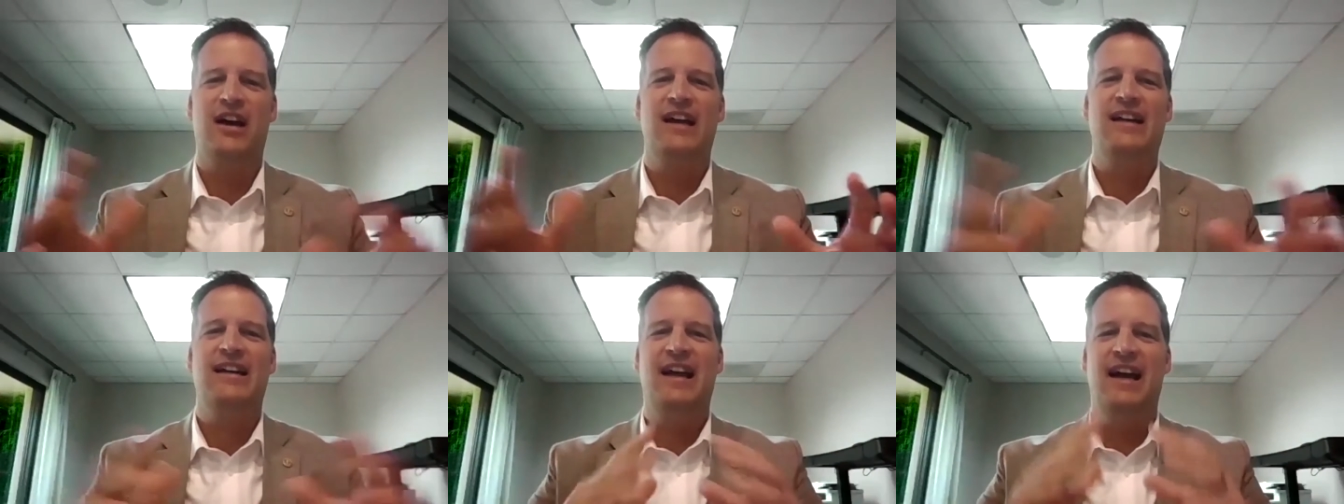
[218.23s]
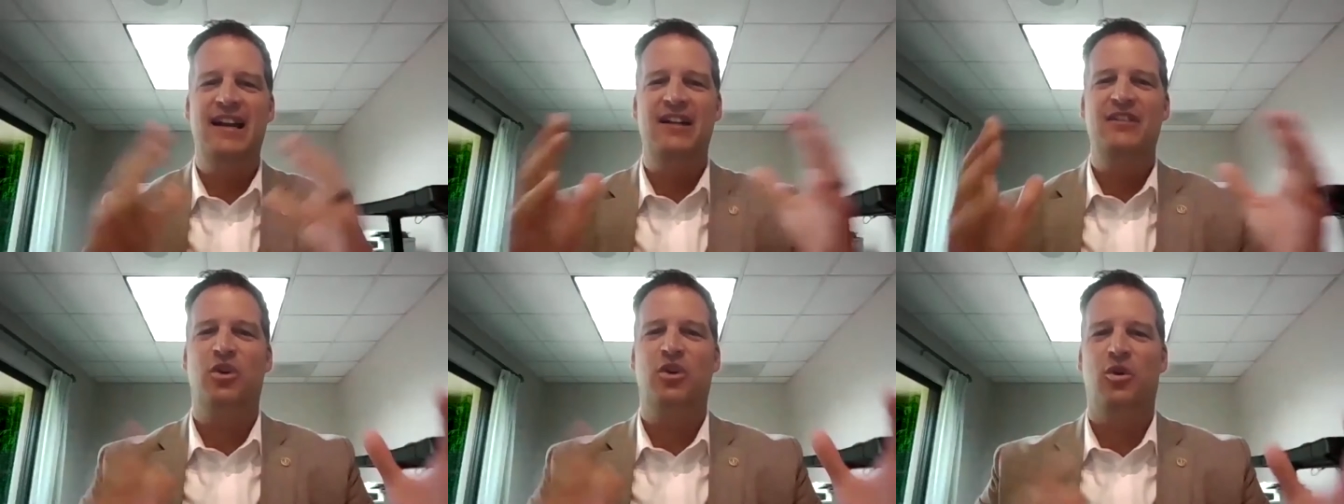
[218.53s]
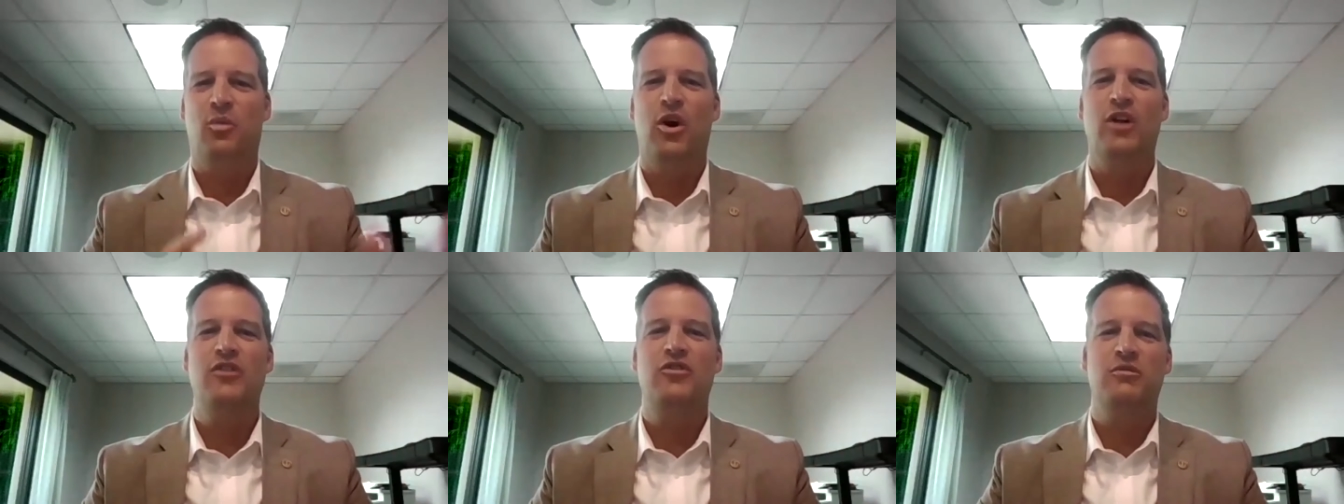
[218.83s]
I kind of
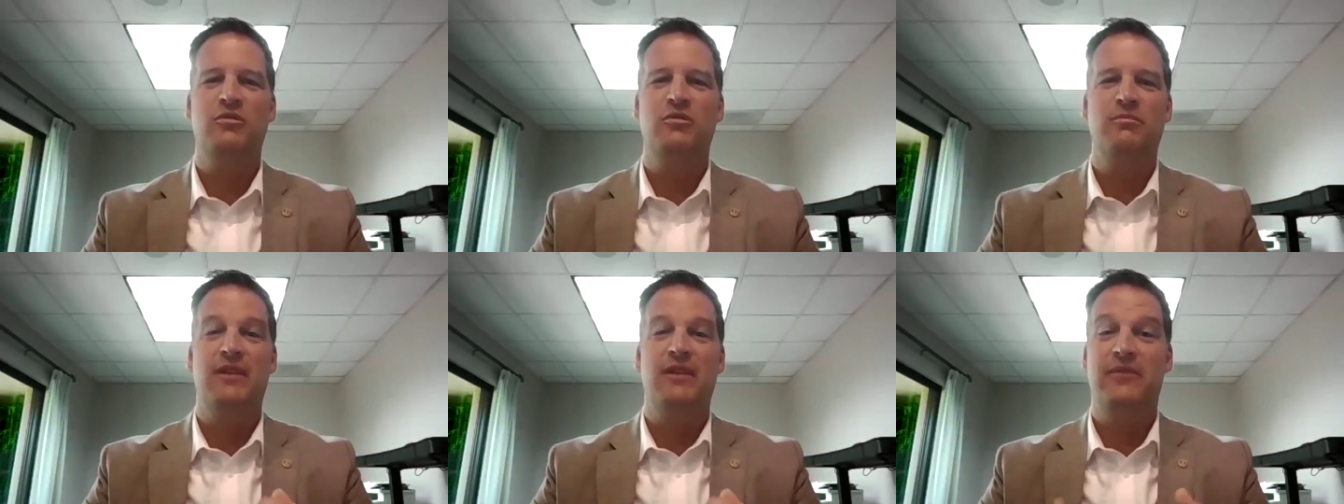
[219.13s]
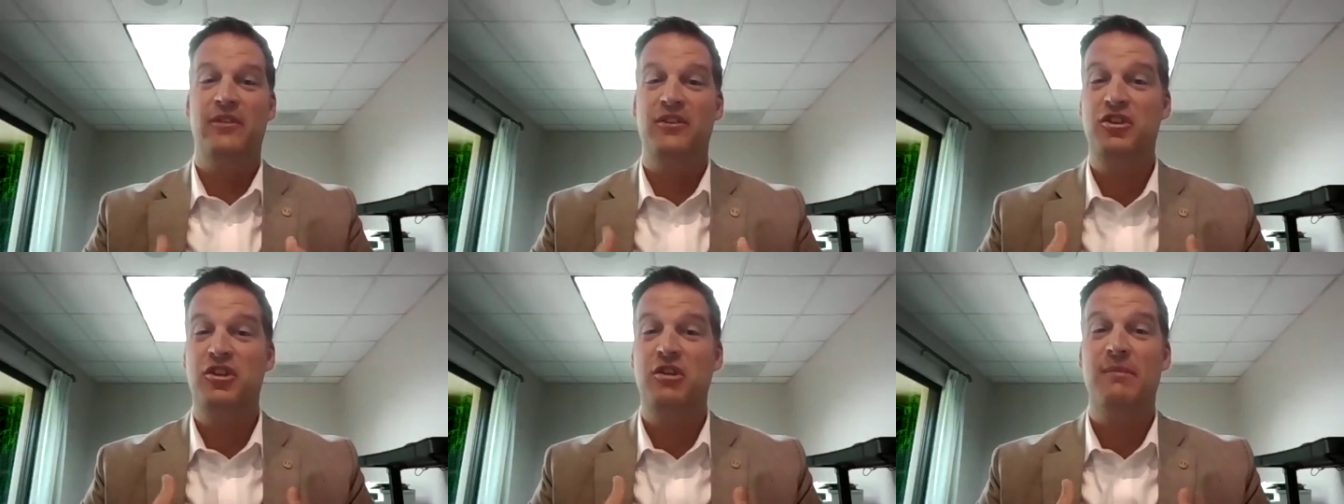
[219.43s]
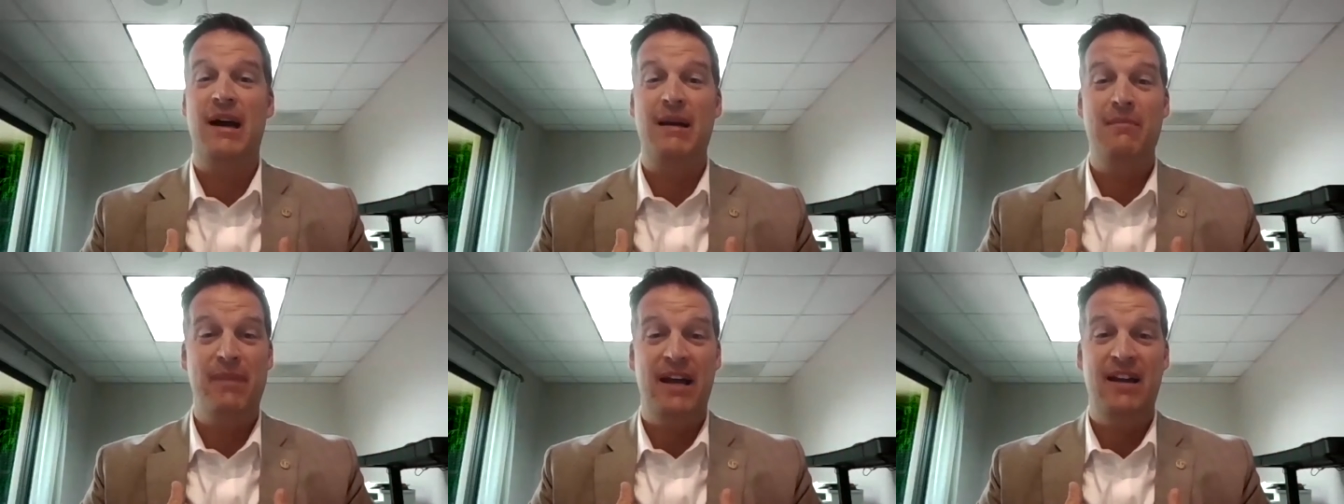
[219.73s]
don't want to, but if it's
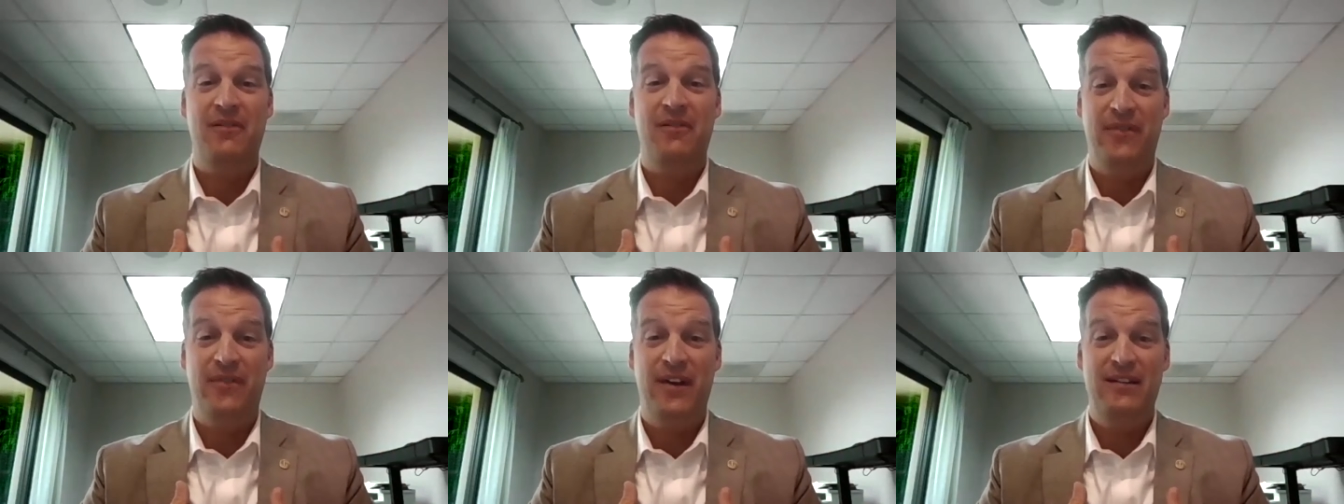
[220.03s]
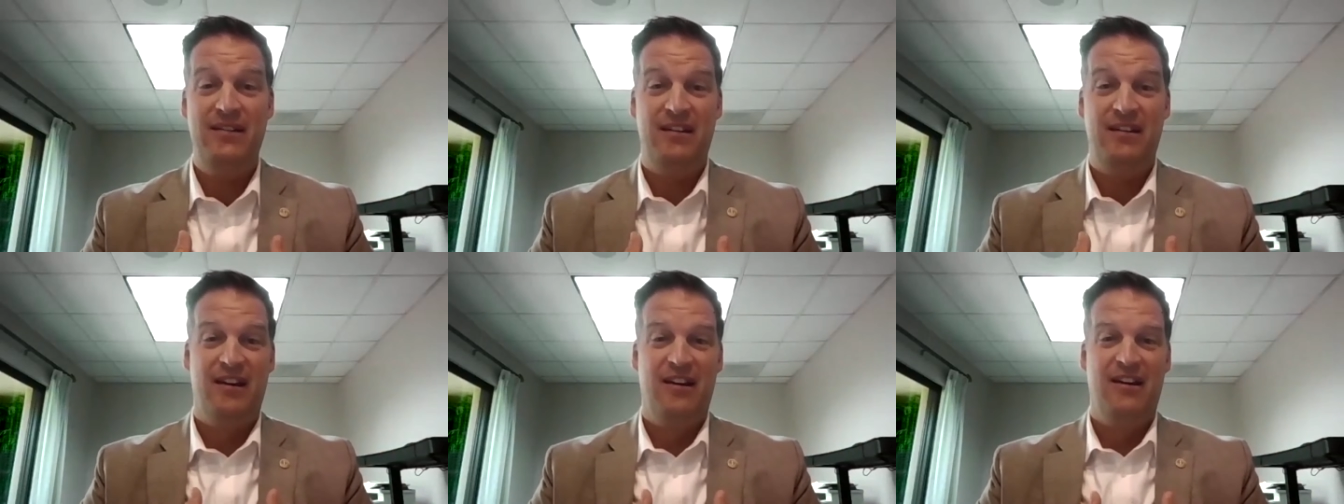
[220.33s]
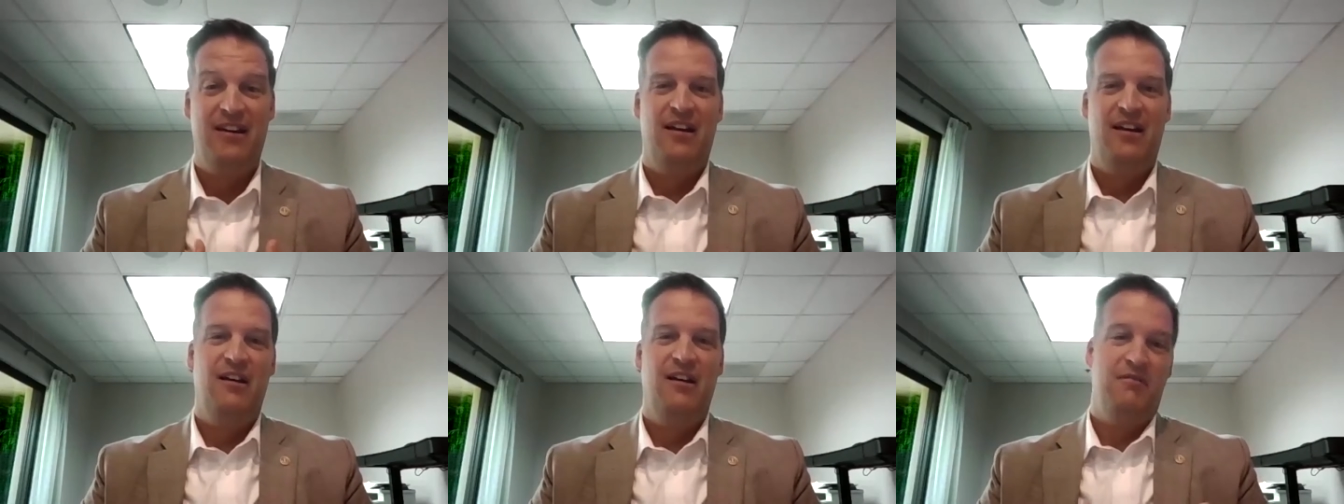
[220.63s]
to my benefit,
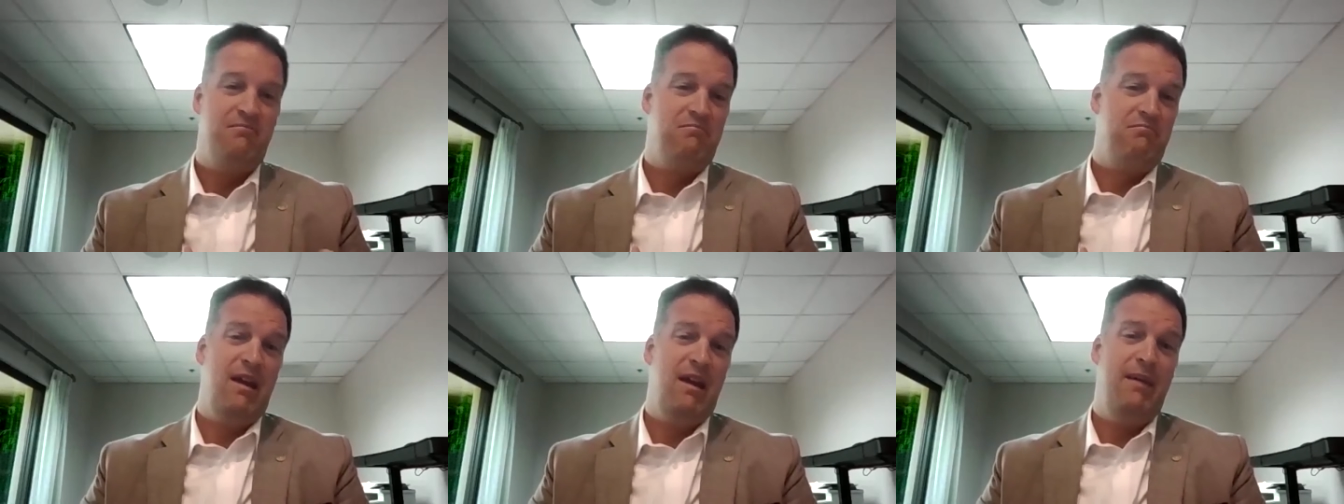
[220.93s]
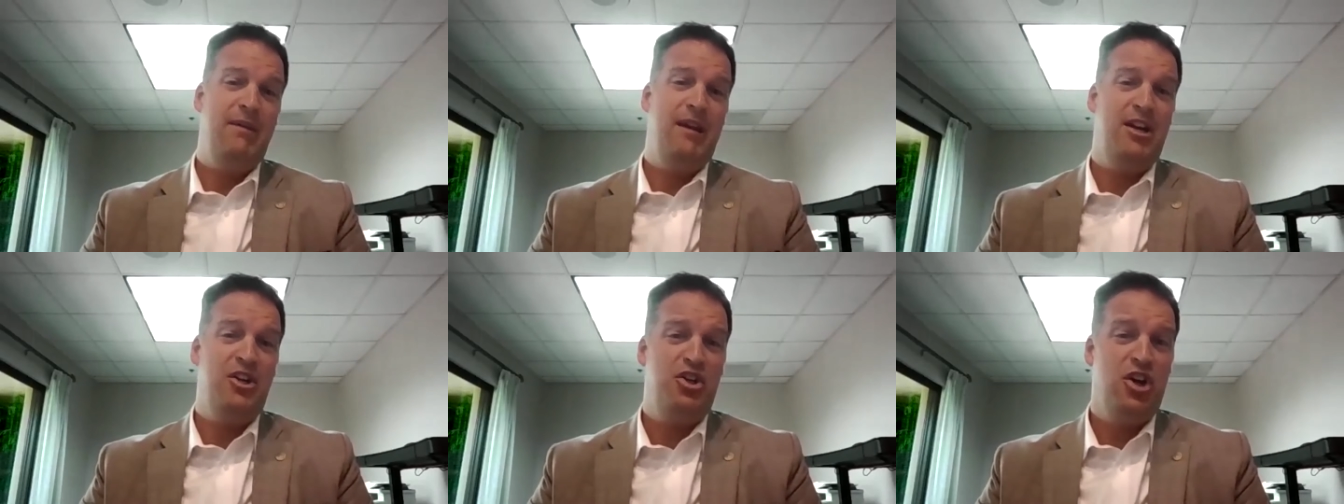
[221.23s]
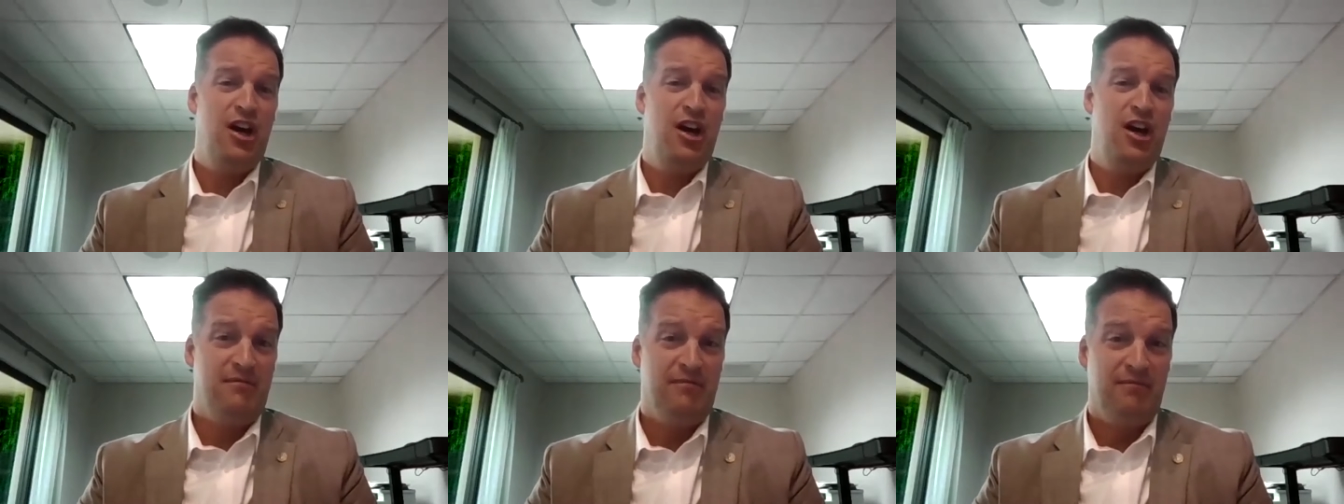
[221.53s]
maybe I
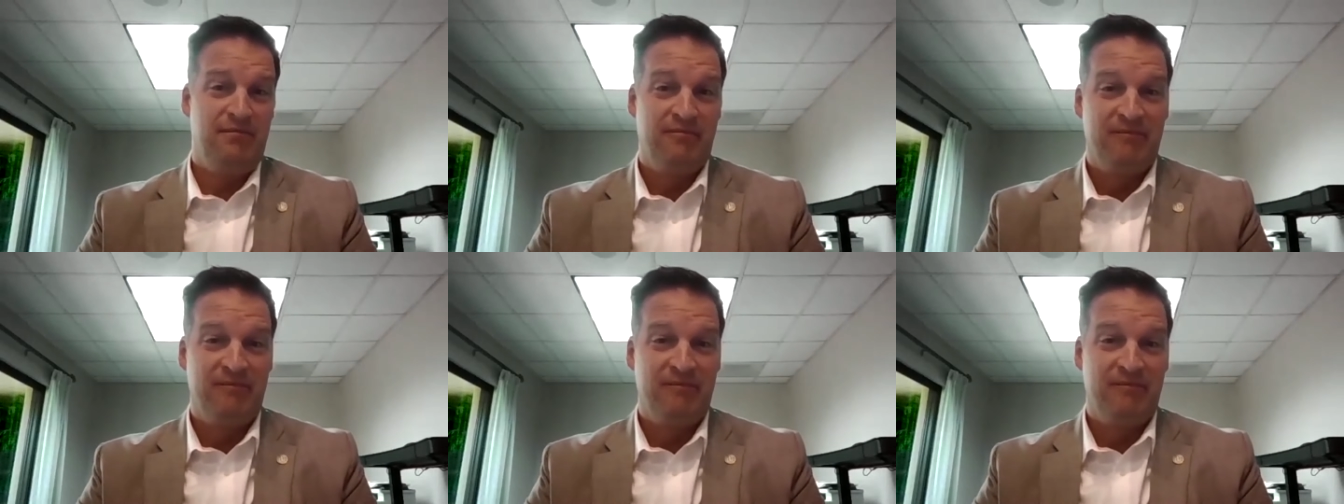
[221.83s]
should.